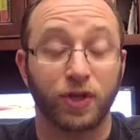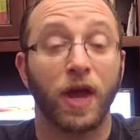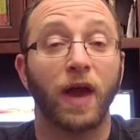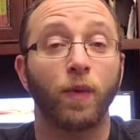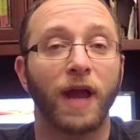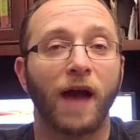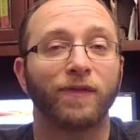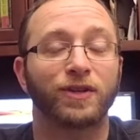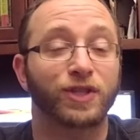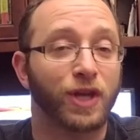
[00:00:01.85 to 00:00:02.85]
Today we have
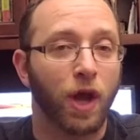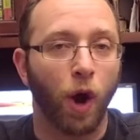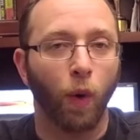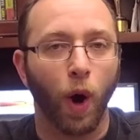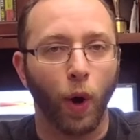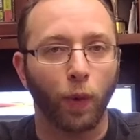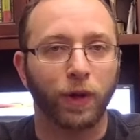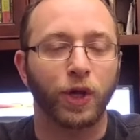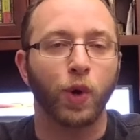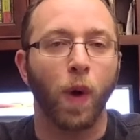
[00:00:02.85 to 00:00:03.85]
the
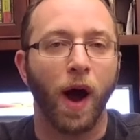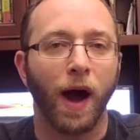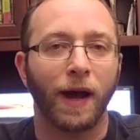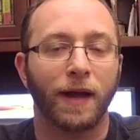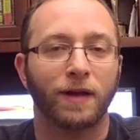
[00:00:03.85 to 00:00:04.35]
COOQI